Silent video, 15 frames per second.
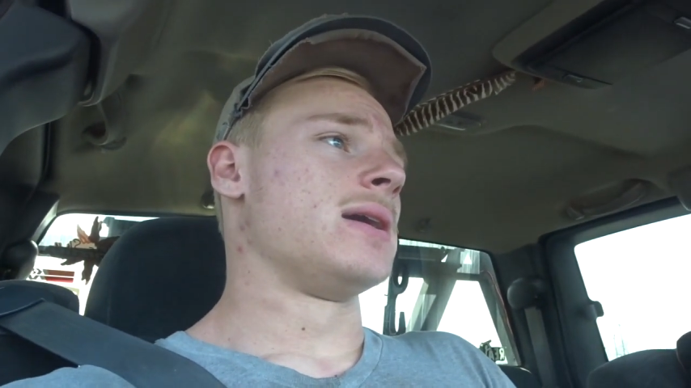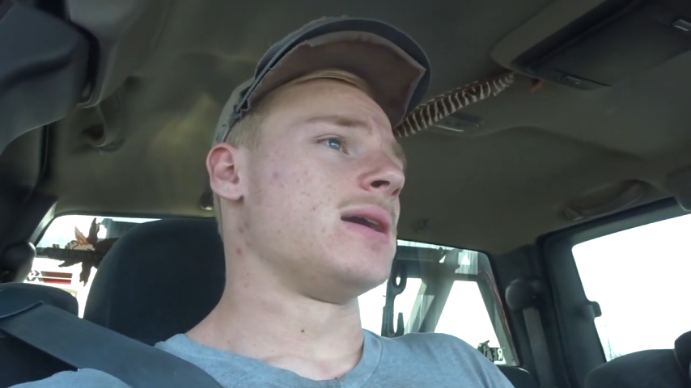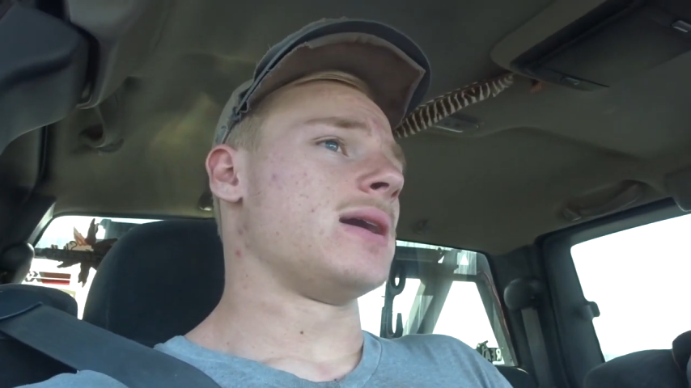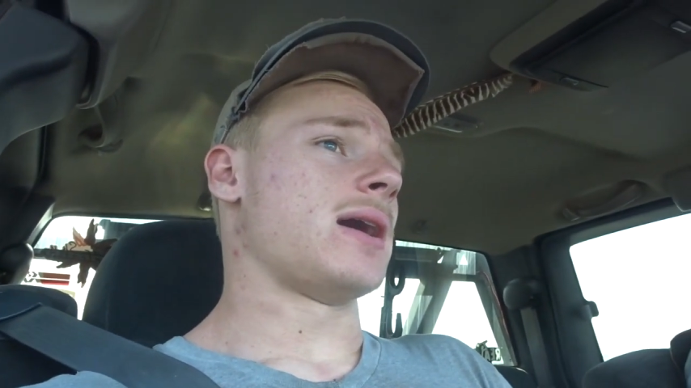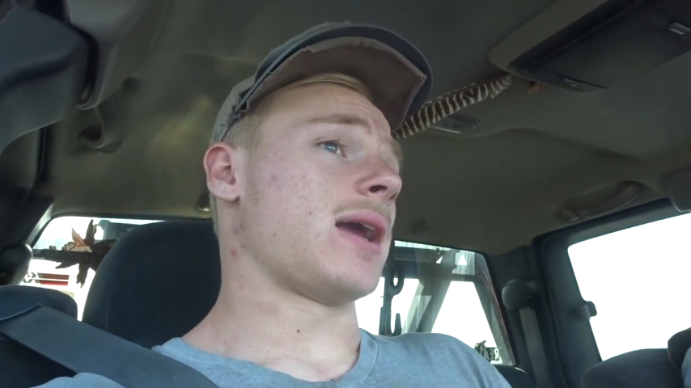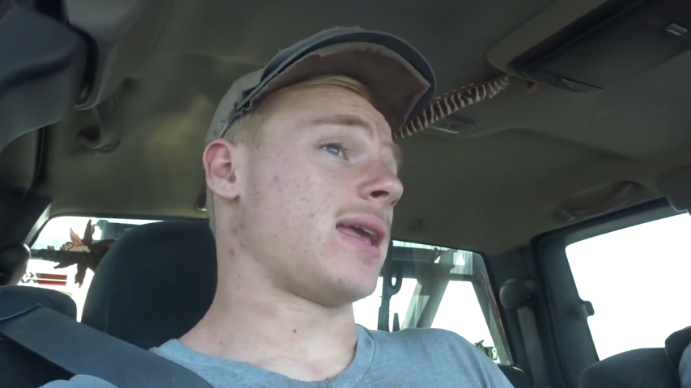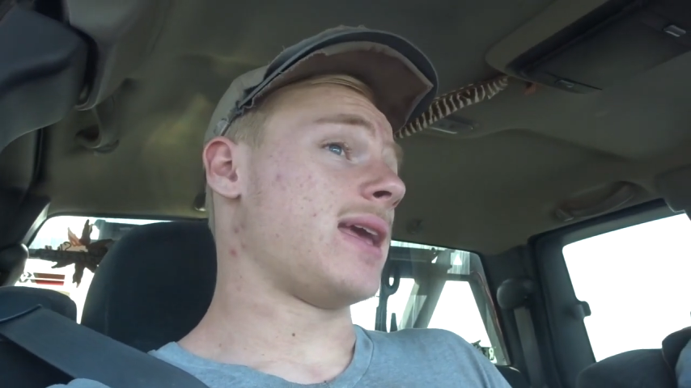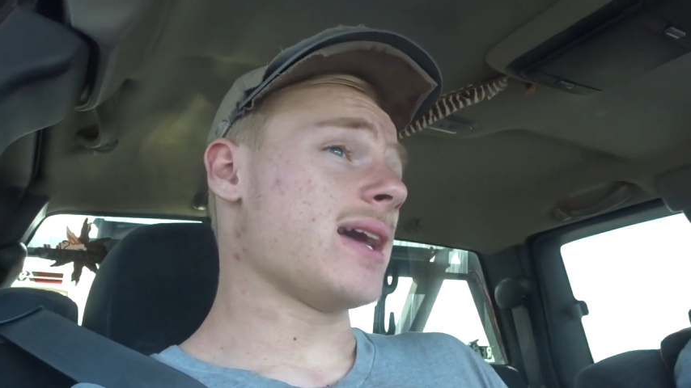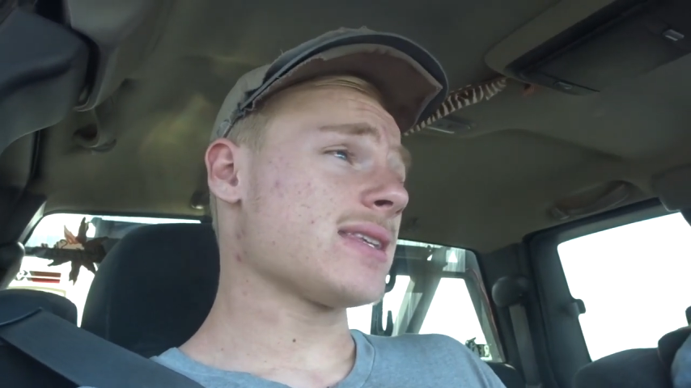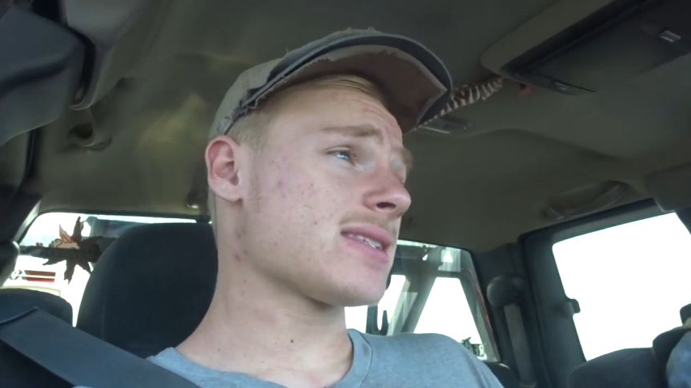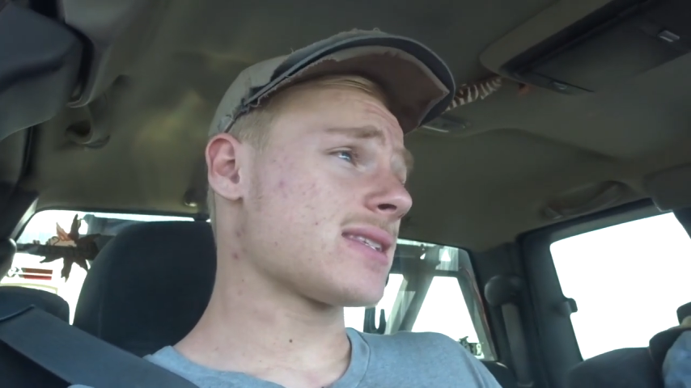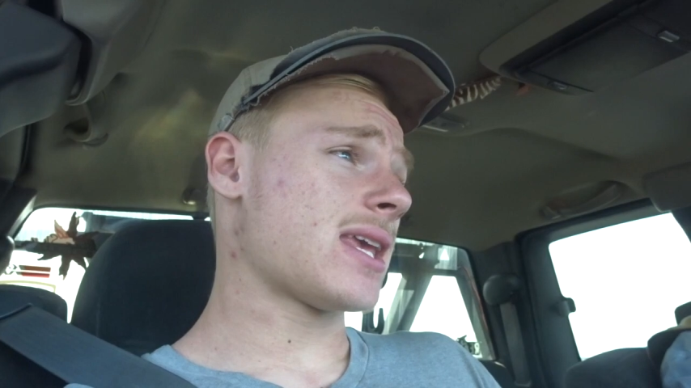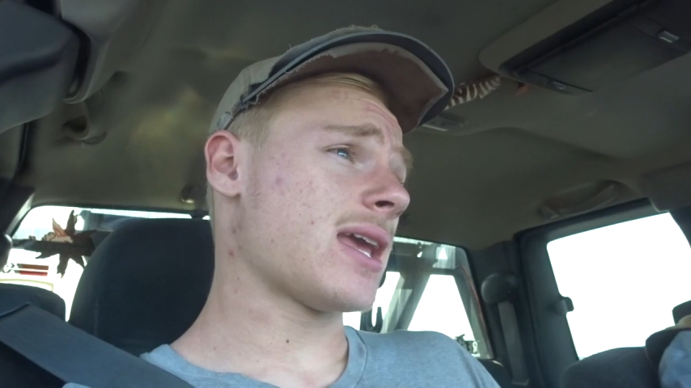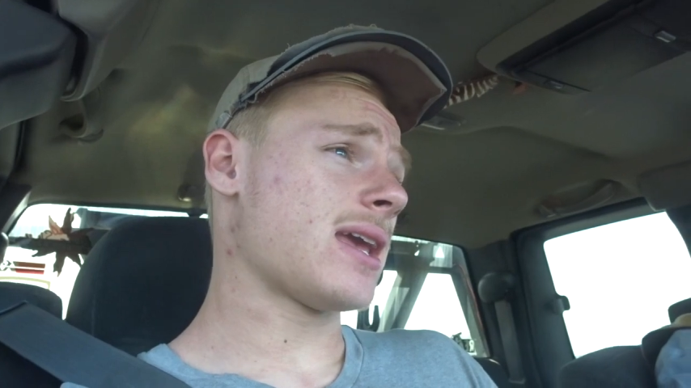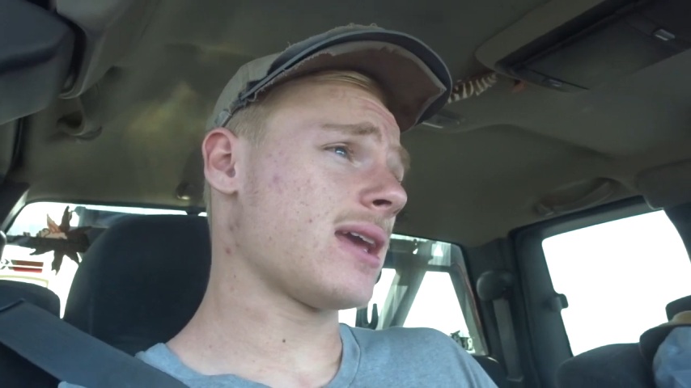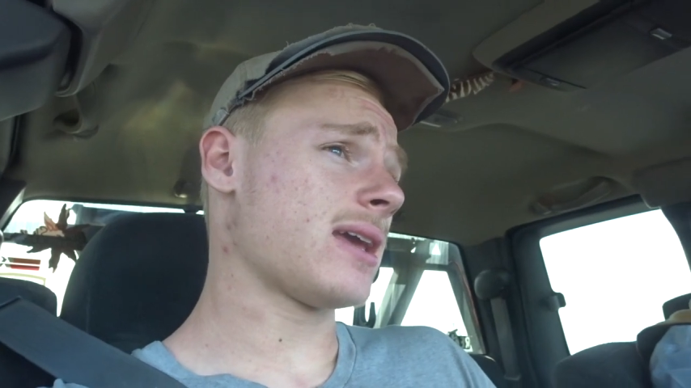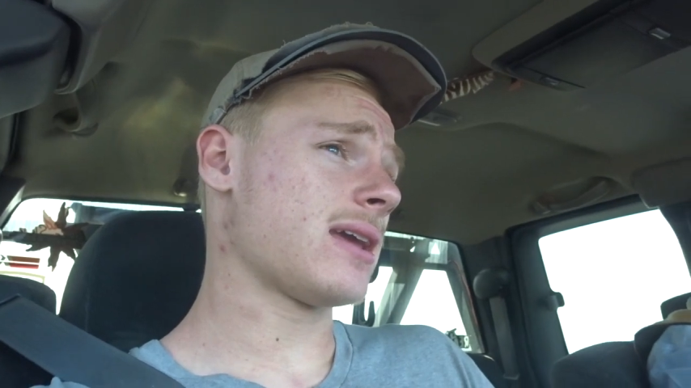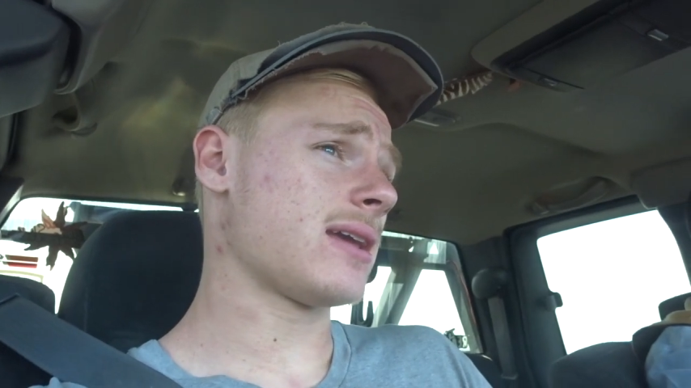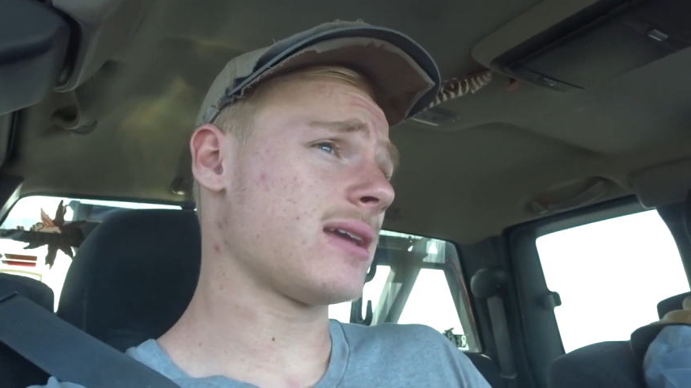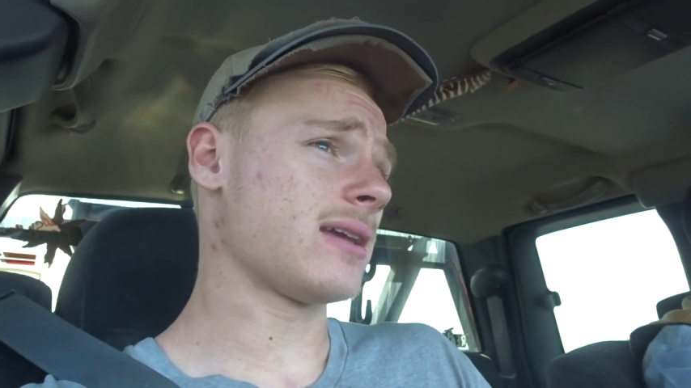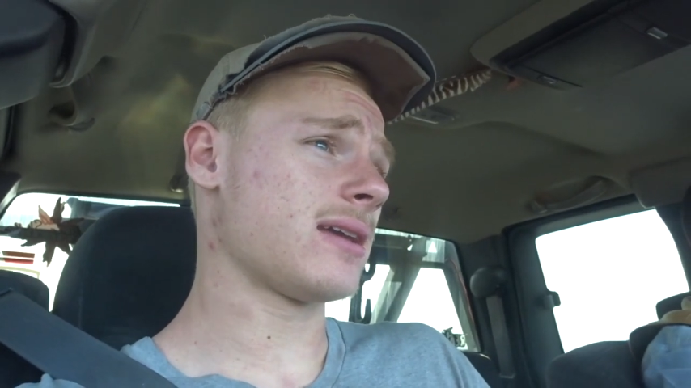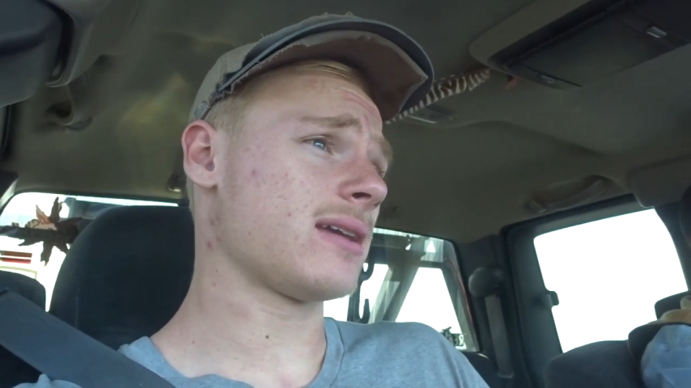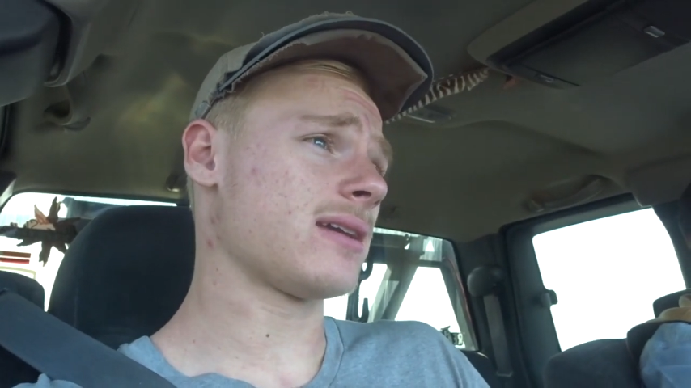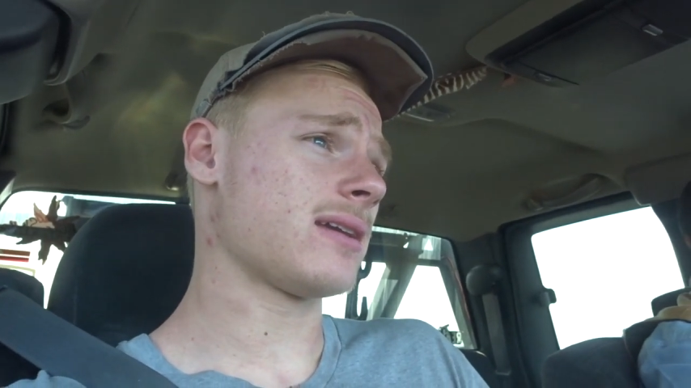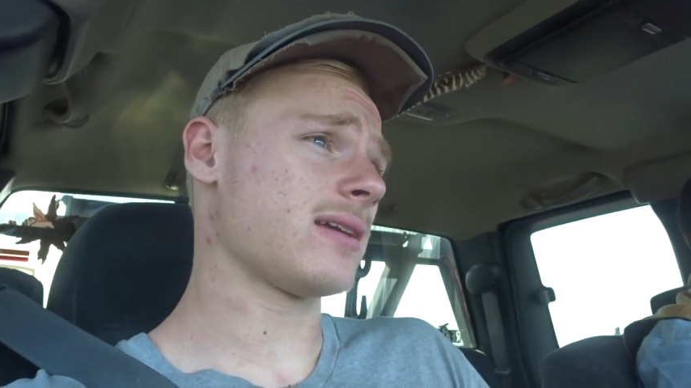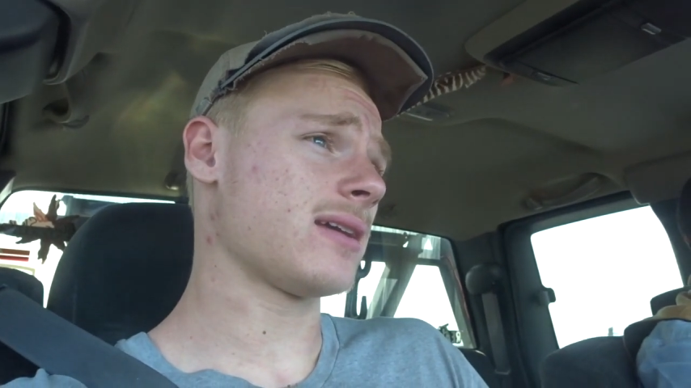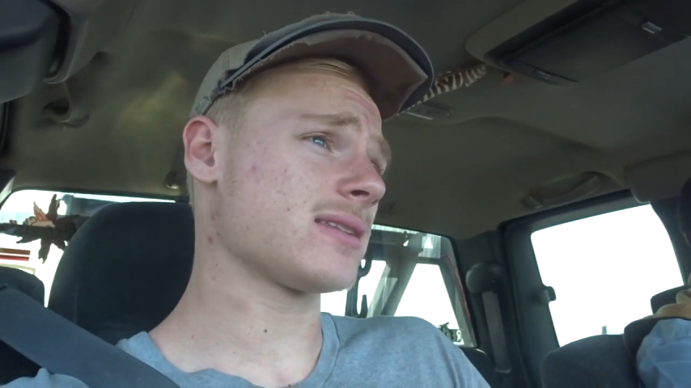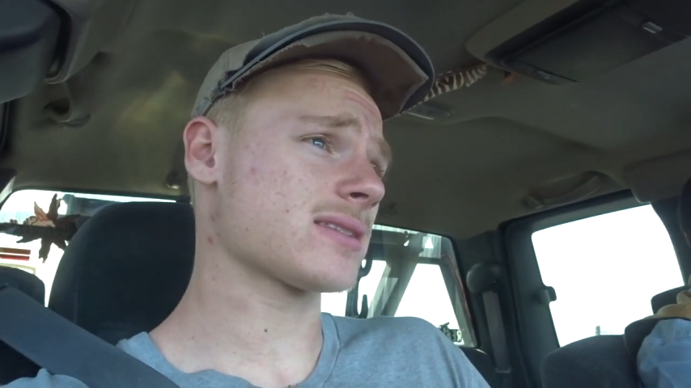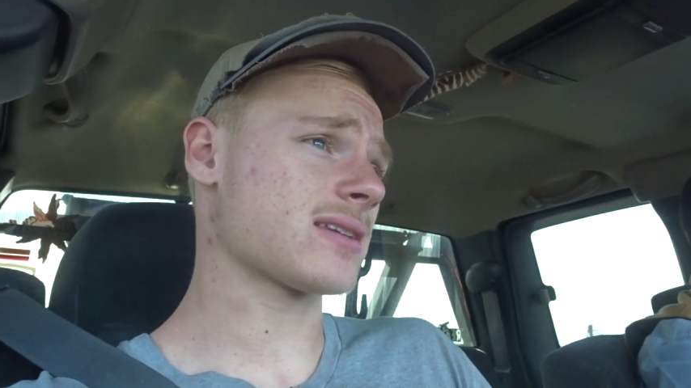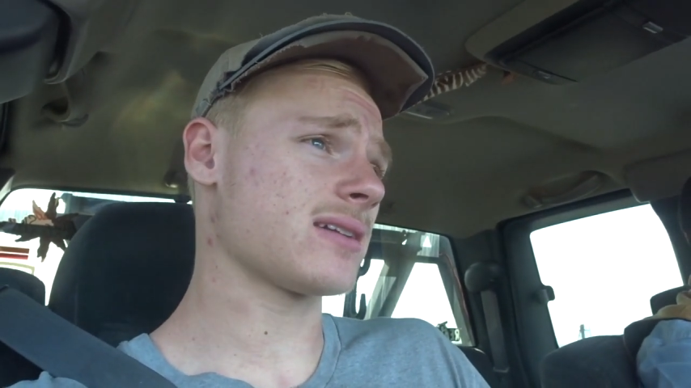I guess
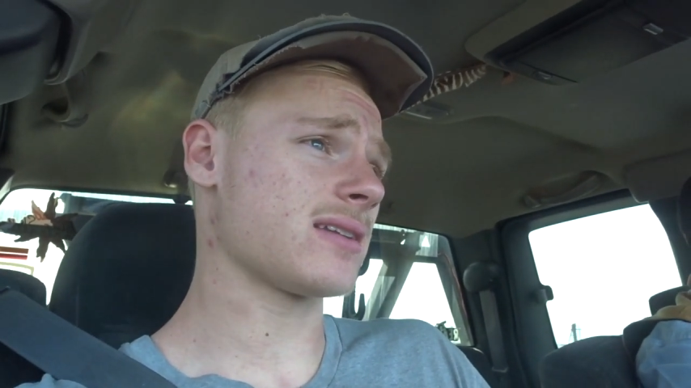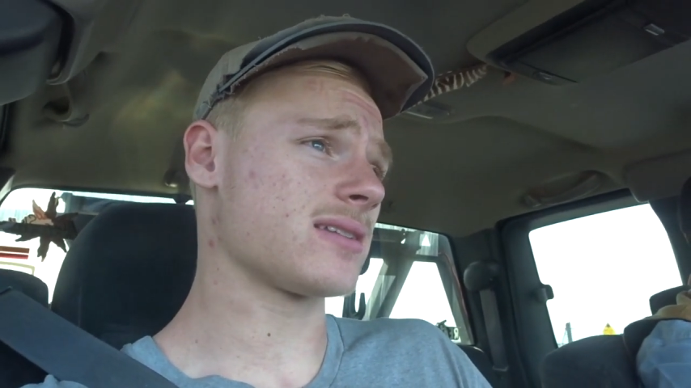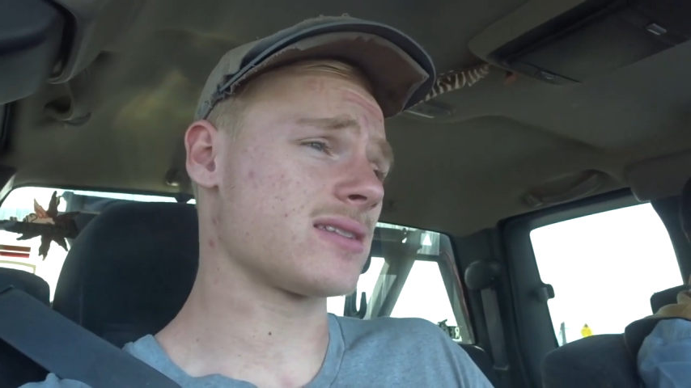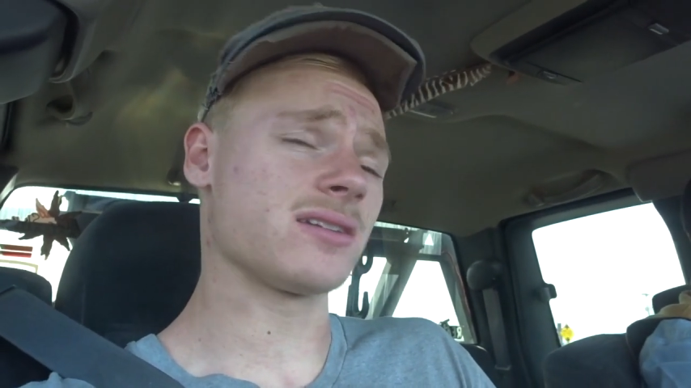it's gonna